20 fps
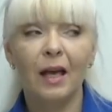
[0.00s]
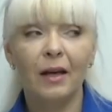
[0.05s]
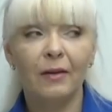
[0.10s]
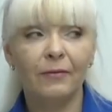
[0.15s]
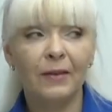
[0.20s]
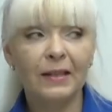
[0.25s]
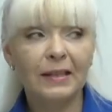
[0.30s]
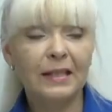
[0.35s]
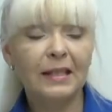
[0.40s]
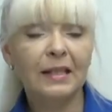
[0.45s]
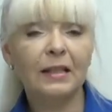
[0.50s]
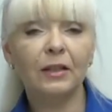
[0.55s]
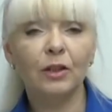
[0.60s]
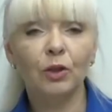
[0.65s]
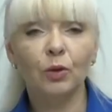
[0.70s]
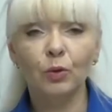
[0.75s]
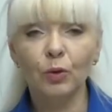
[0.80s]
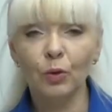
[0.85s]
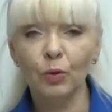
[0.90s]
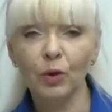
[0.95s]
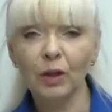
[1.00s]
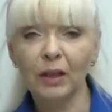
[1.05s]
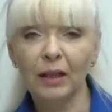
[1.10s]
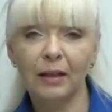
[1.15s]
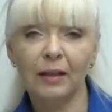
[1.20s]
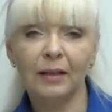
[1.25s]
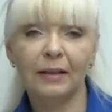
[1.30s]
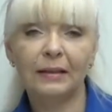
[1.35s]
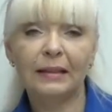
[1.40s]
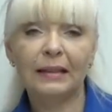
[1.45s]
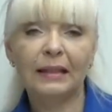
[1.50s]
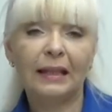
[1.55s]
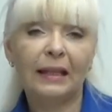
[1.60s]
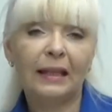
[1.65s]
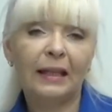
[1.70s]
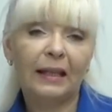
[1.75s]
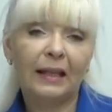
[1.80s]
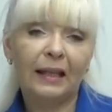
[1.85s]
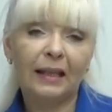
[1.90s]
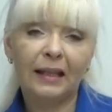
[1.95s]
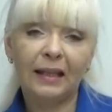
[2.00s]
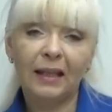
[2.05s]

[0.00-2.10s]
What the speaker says: In certain tutorials of the course,